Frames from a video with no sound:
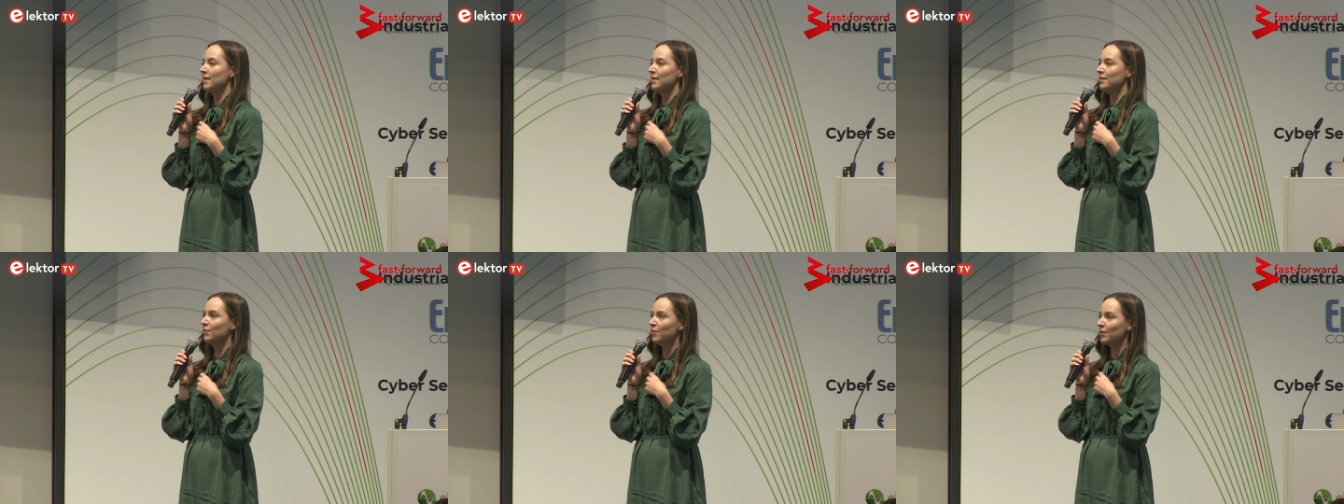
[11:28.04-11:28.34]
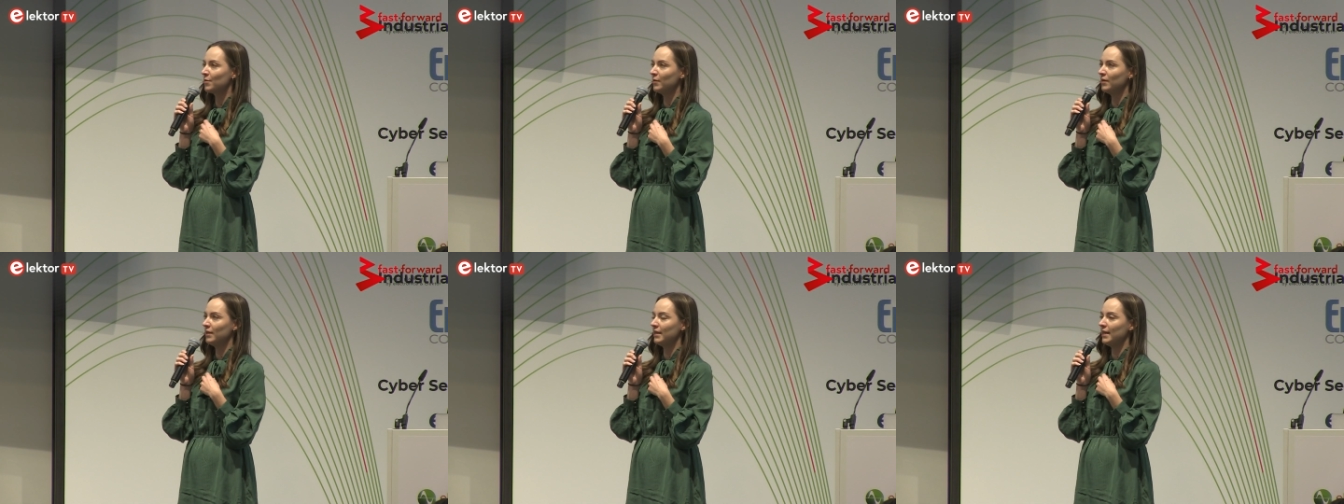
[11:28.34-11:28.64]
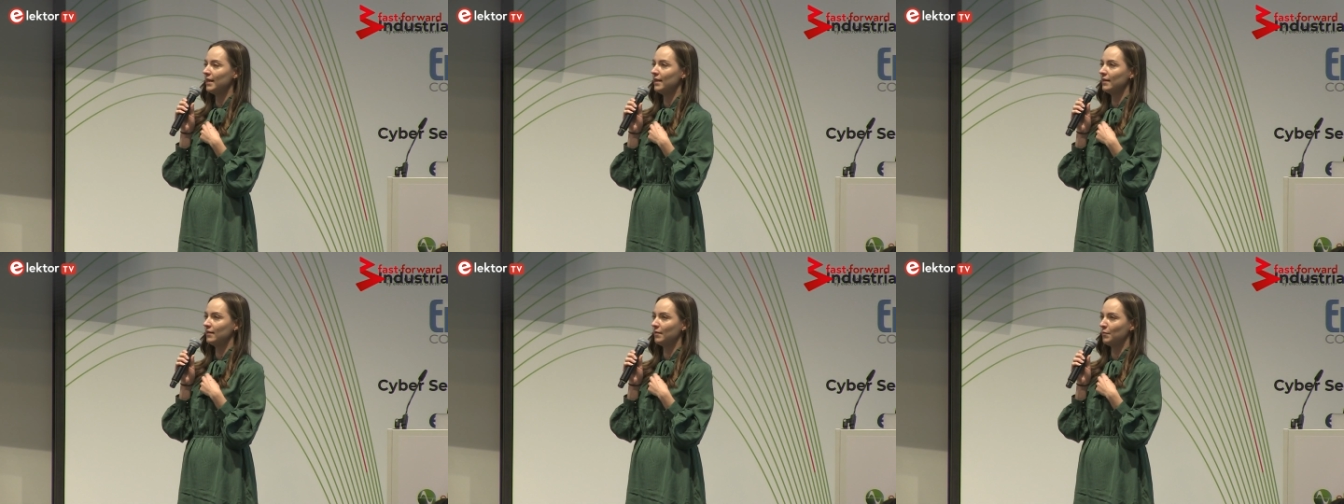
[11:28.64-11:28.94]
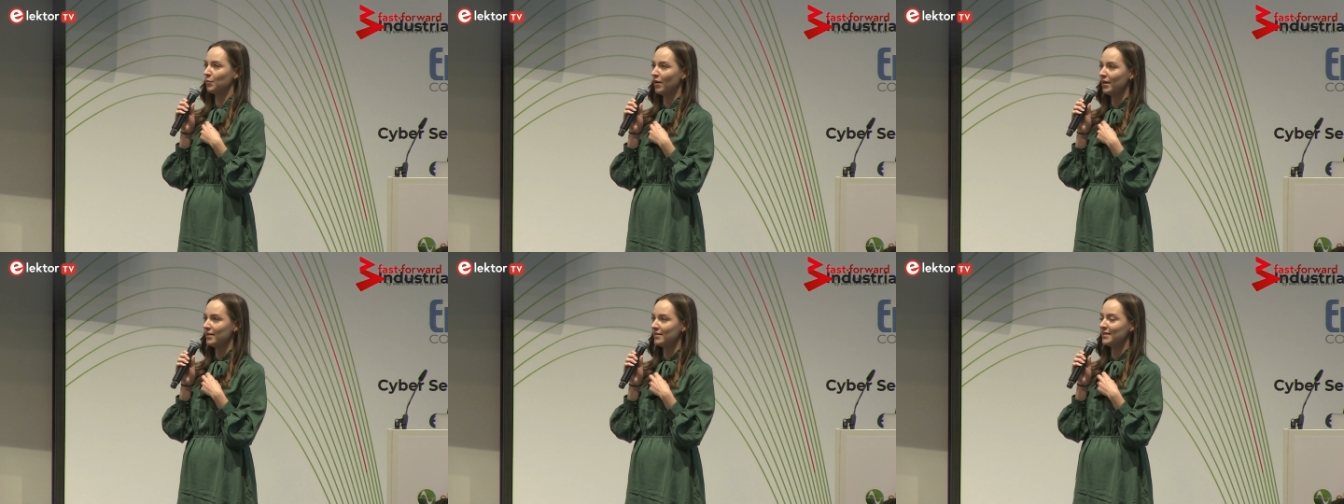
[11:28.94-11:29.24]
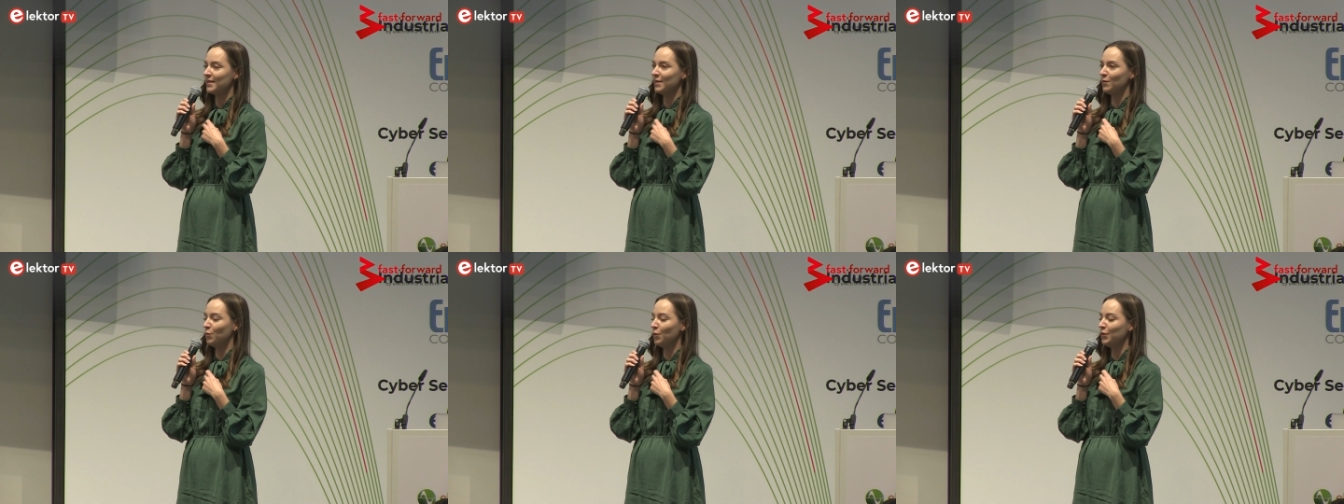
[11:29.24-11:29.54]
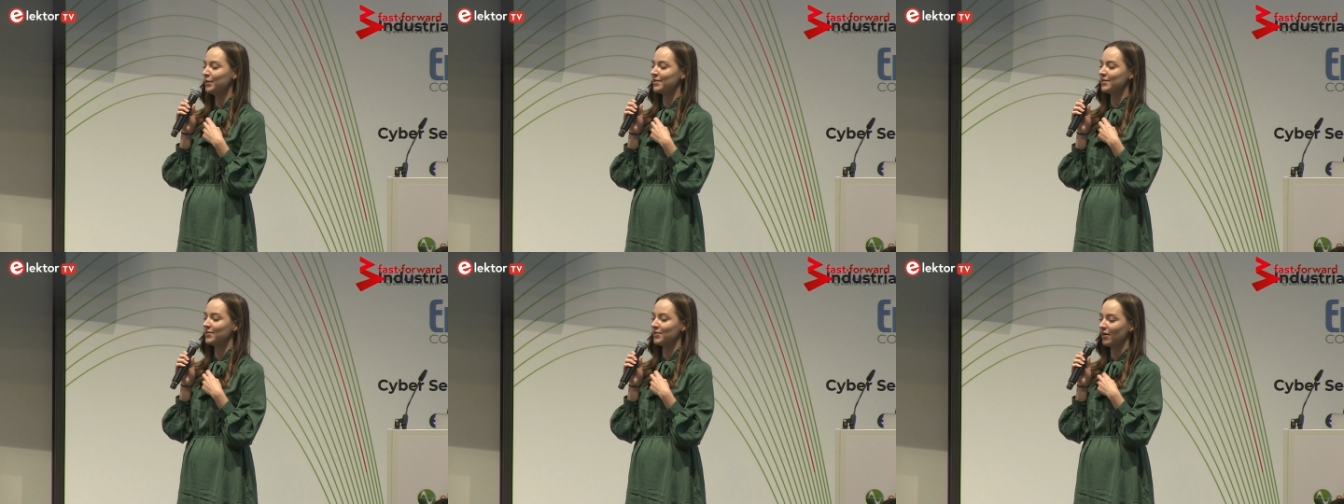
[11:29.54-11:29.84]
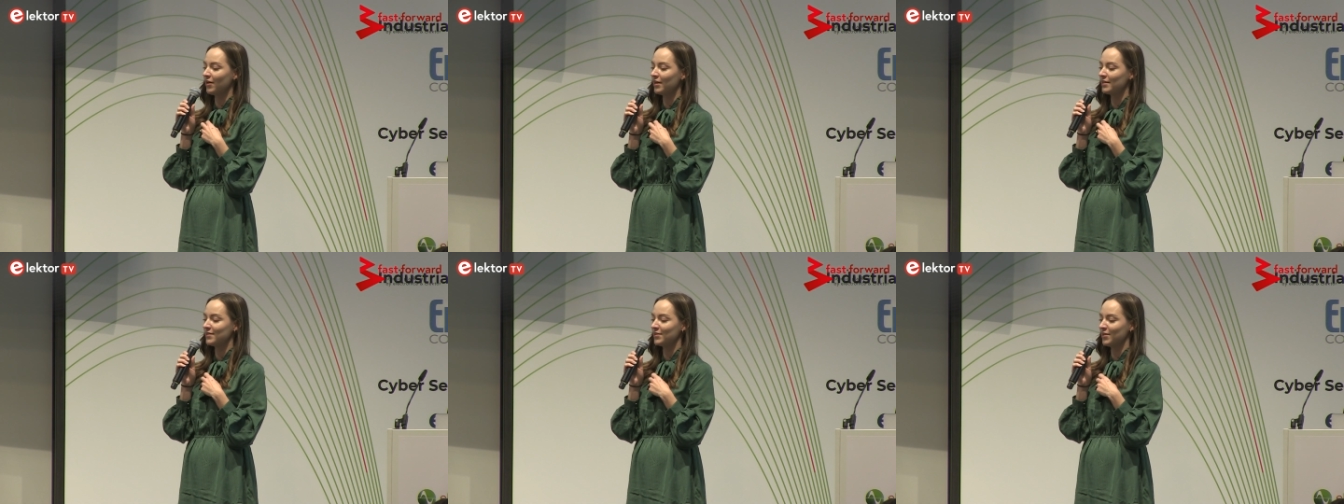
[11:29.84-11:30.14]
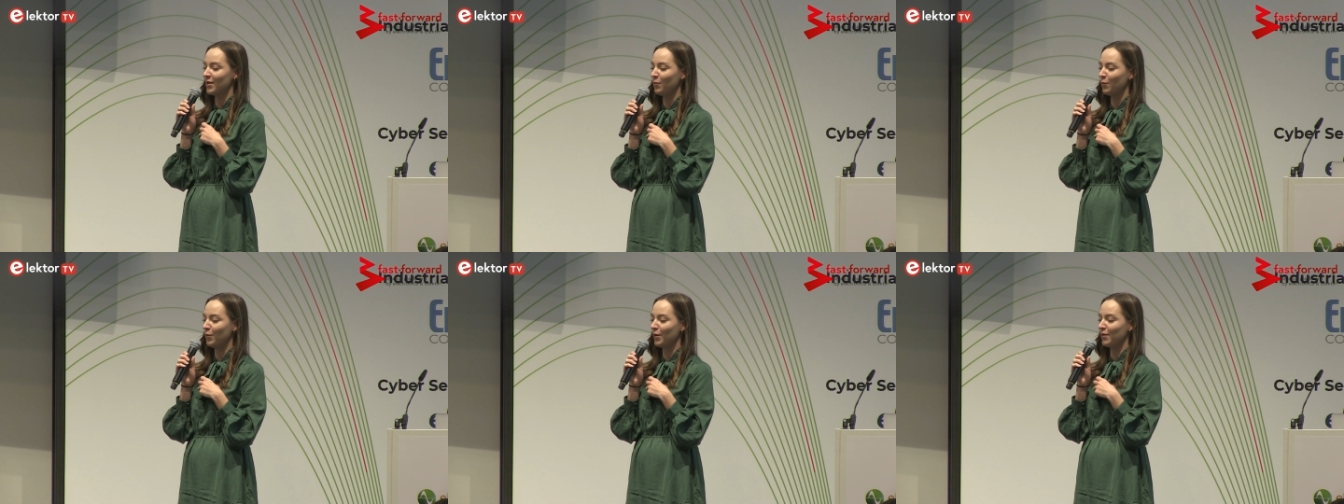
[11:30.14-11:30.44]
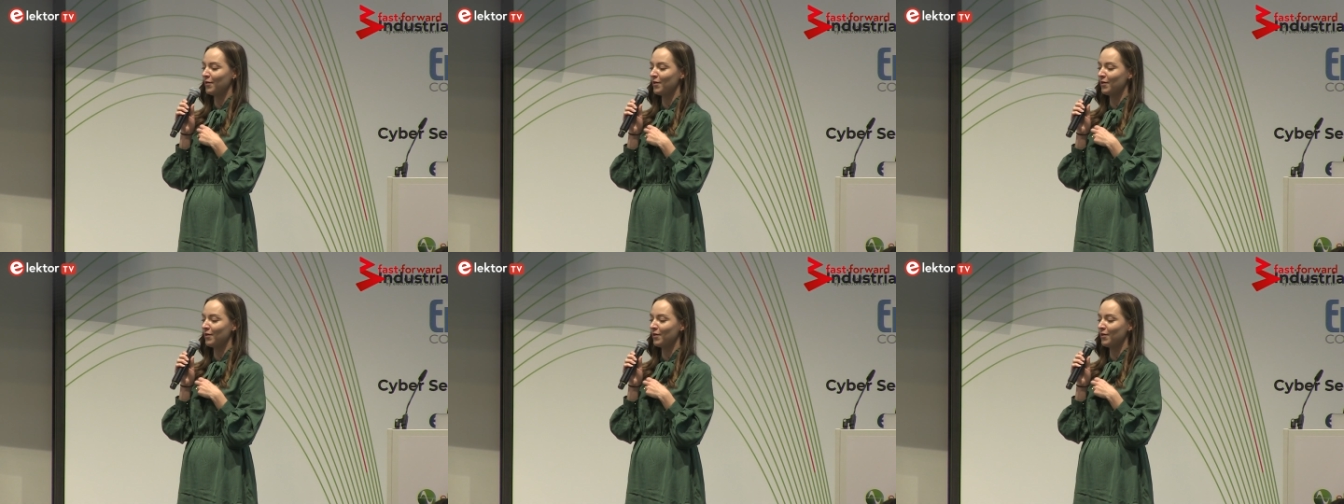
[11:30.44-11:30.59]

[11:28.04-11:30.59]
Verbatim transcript: Normally, the pricing would start somewhere